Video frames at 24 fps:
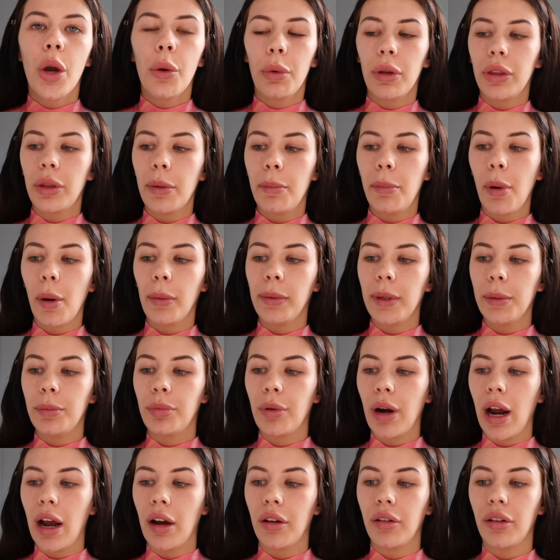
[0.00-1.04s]
with the Bobbi
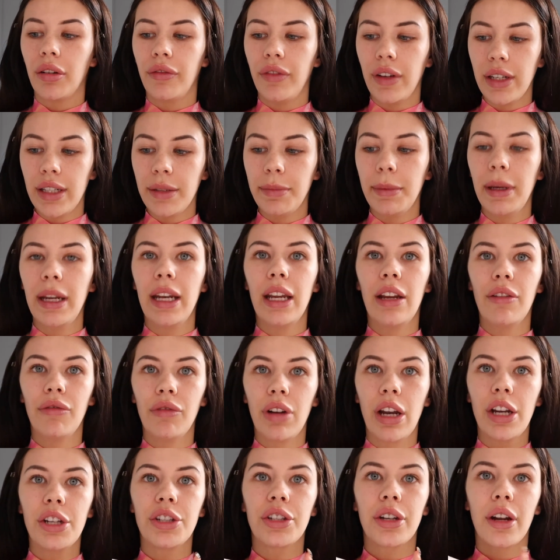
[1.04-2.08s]
Brown Vitamin
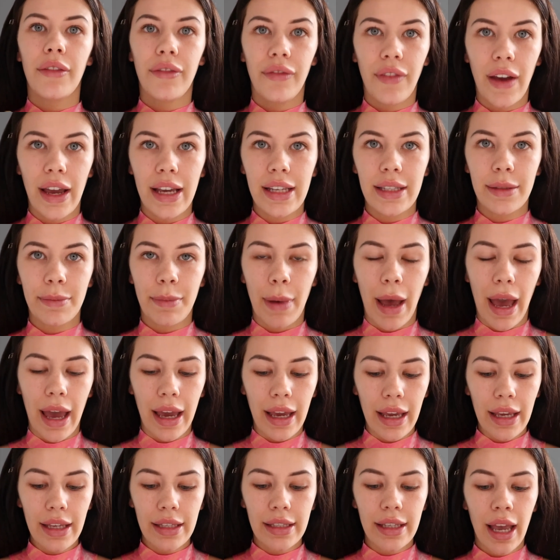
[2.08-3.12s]
Enriched Face
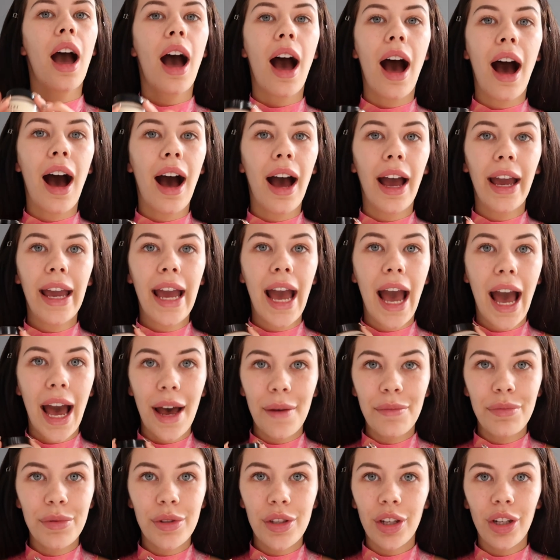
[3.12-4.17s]
Base. I
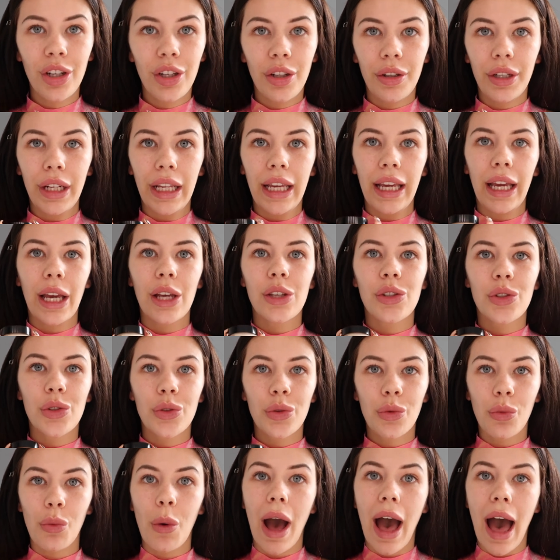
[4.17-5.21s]
absolutely
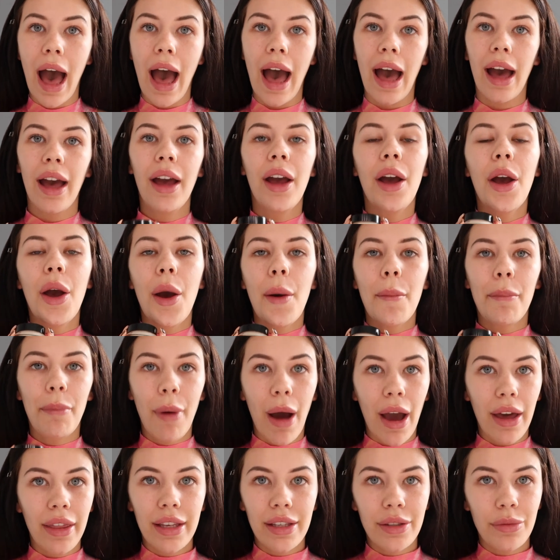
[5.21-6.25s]
swear
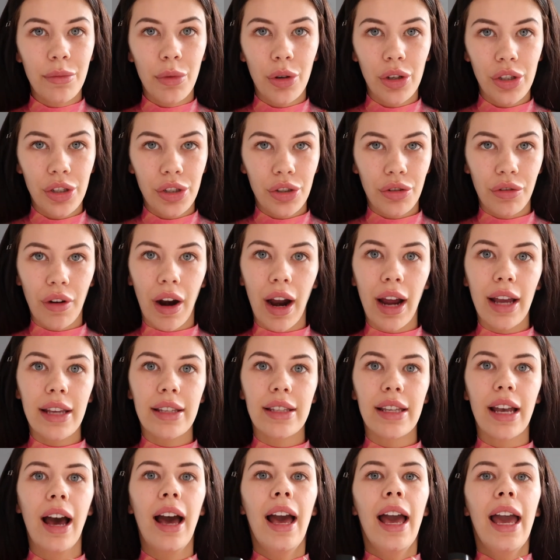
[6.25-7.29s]
by this
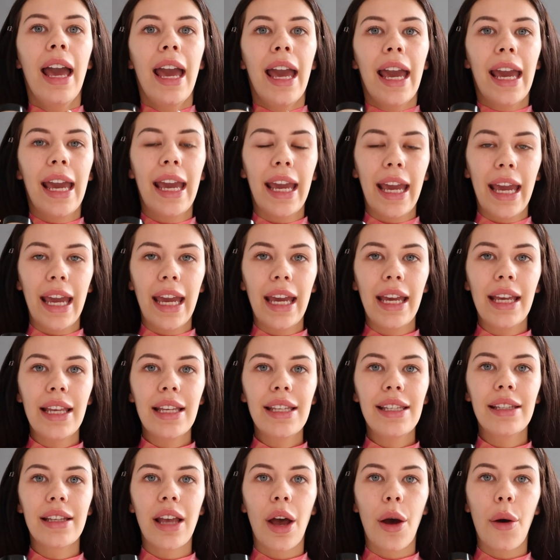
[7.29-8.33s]
moisturiser. It
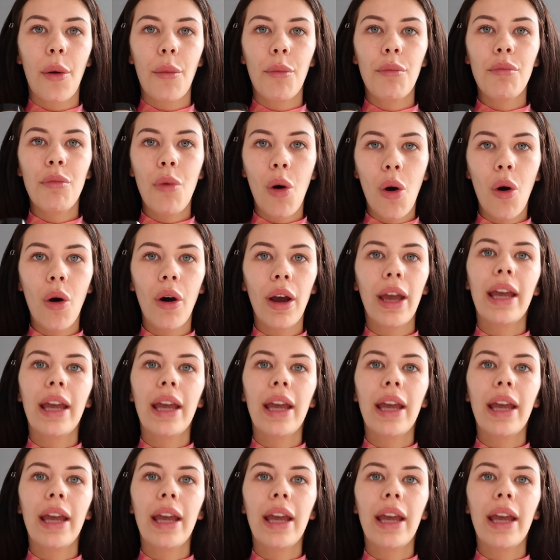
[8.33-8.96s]
is more